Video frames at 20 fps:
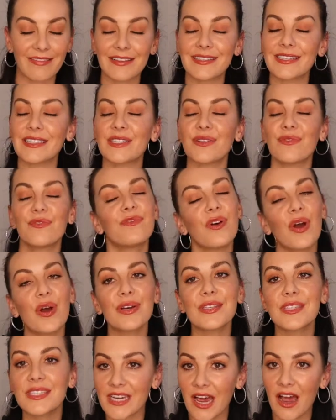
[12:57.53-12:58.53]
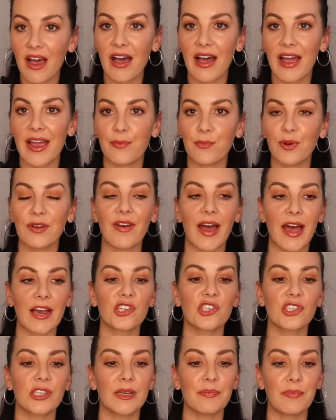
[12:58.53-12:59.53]
This is the first time we've
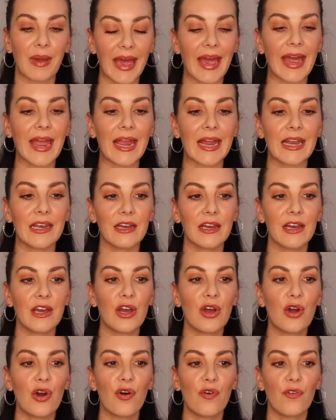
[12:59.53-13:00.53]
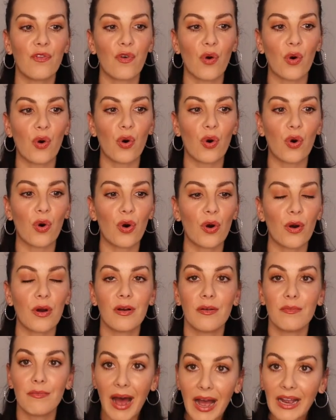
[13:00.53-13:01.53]
actually paid for
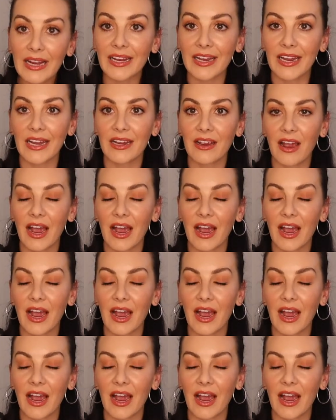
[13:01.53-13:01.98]
marketing.